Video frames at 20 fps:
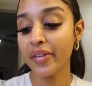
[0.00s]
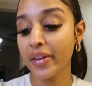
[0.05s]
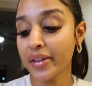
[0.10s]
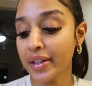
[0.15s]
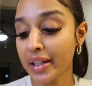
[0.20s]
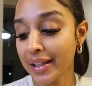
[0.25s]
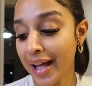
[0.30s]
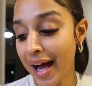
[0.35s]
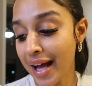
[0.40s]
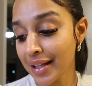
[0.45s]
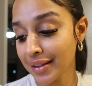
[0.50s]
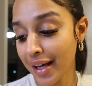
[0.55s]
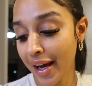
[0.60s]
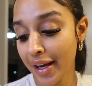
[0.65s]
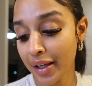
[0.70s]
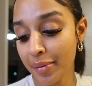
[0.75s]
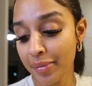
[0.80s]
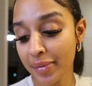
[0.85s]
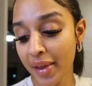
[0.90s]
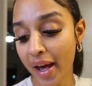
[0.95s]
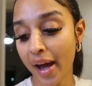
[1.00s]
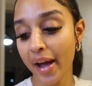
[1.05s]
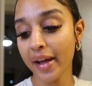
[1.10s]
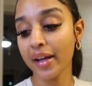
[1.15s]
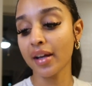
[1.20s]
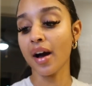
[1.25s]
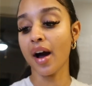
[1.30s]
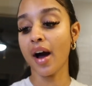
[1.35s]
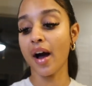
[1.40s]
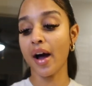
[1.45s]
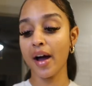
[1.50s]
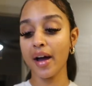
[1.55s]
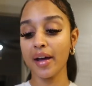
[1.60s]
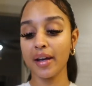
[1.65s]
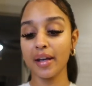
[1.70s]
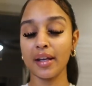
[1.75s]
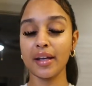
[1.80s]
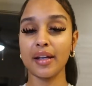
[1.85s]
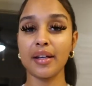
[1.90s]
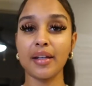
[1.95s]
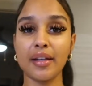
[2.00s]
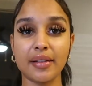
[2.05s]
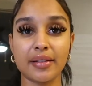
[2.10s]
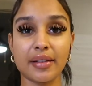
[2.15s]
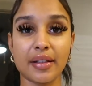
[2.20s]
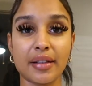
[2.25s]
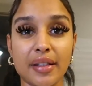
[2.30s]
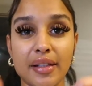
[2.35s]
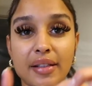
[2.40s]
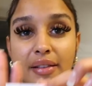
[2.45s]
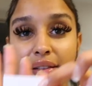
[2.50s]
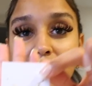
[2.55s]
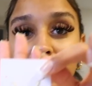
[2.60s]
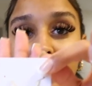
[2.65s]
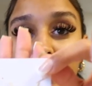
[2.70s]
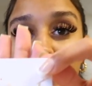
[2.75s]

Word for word: And then the last item that I got is this